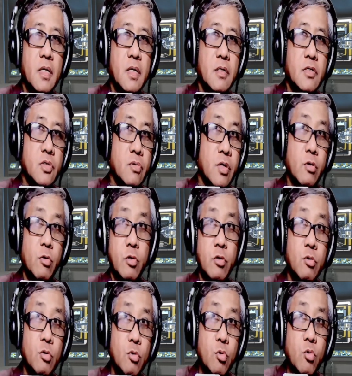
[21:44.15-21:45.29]
So in order
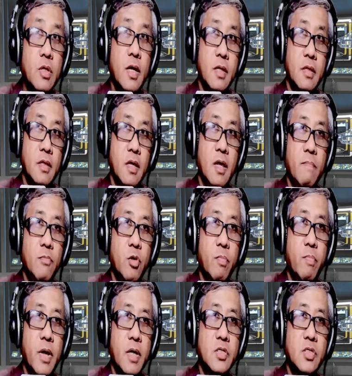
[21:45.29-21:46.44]
to do that, they have to
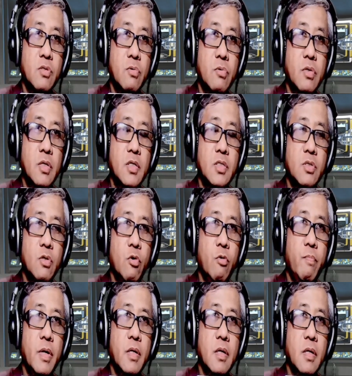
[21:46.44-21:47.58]
pass through these
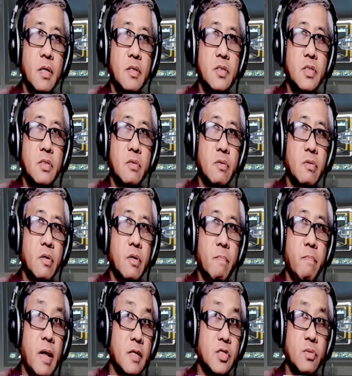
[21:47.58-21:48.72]
openings or
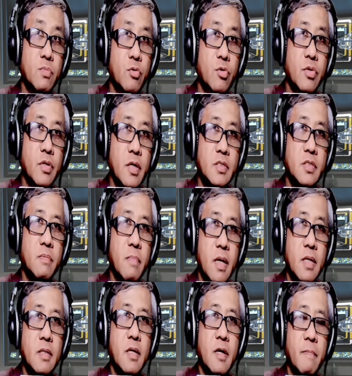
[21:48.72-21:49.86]

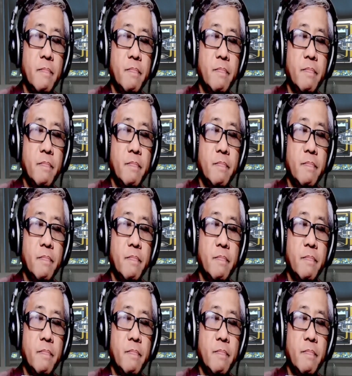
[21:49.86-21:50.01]
plasmodesmata.